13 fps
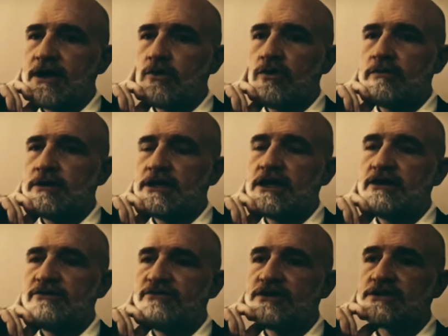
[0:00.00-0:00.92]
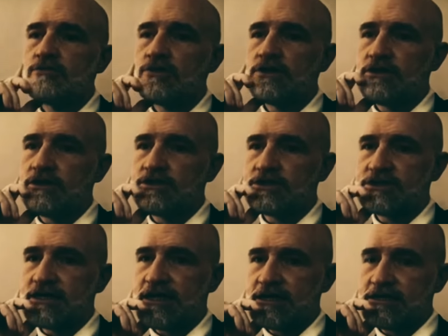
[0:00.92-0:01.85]
women invisible in the
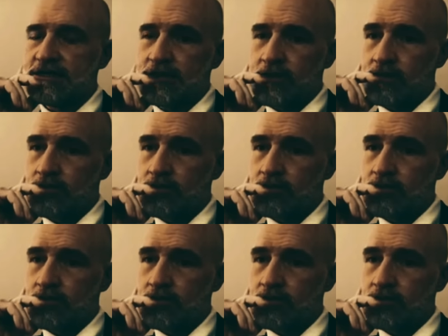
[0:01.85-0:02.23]
society.